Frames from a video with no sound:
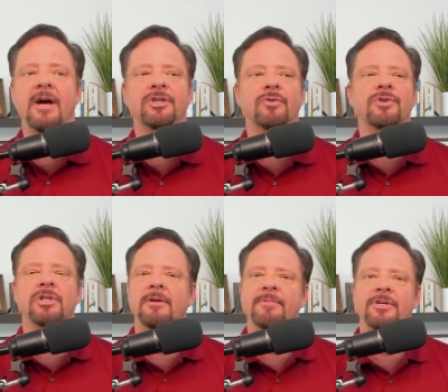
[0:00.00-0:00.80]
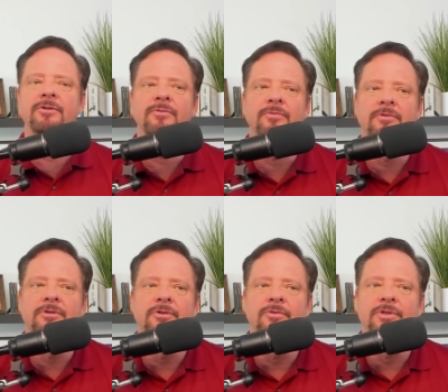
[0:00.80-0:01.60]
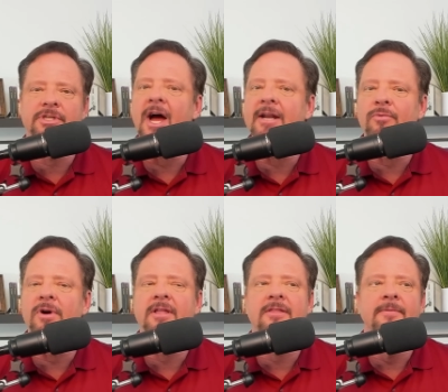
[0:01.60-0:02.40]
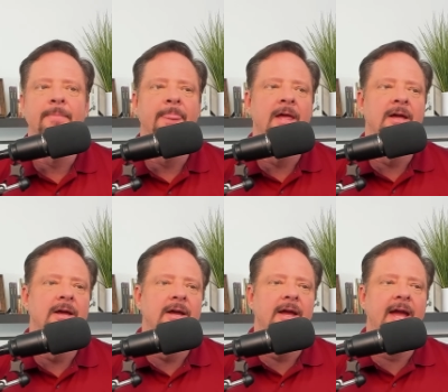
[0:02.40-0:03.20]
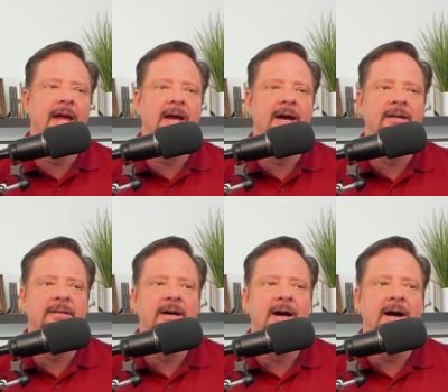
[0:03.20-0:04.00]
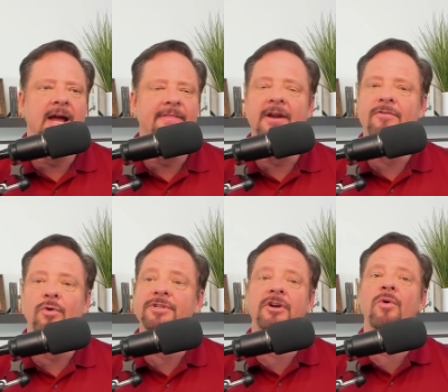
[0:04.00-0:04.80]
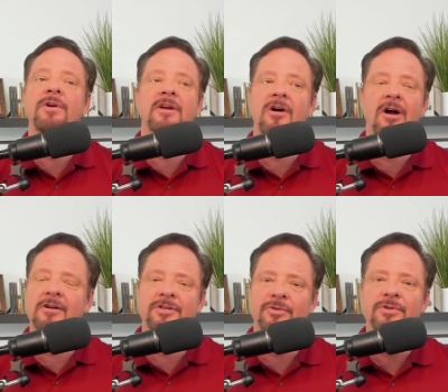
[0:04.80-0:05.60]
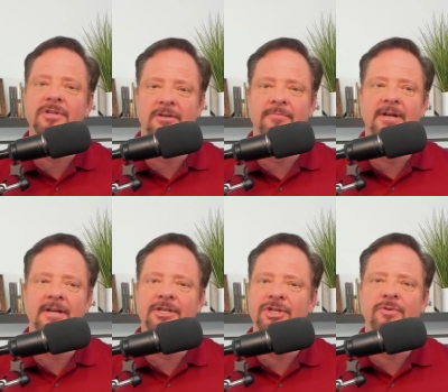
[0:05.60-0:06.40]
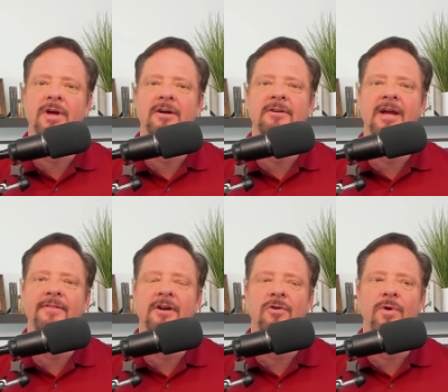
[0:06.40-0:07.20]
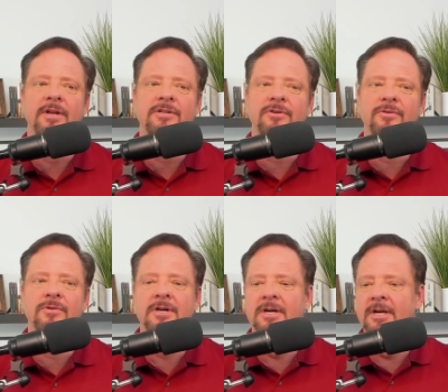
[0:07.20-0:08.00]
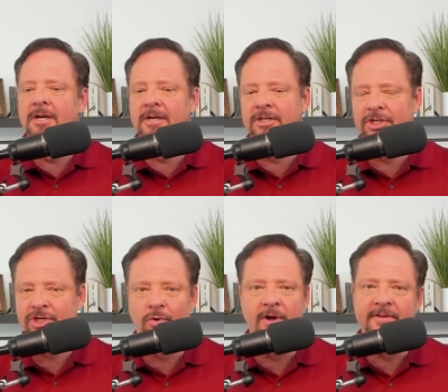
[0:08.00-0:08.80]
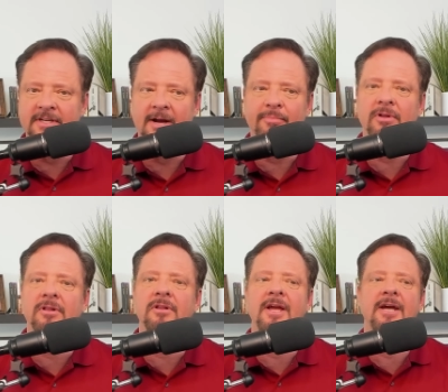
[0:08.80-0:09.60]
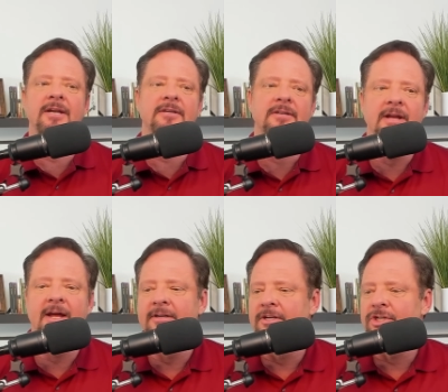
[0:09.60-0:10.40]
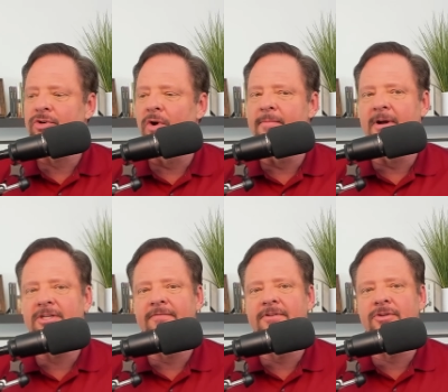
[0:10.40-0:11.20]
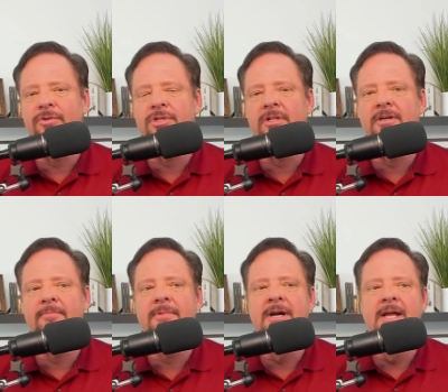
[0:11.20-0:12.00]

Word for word: Jerusalem, to side with. And then, of course, they're going to conquer Jerusalem and Judah. And they're going to destroy the temple and destroy much of Jerusalem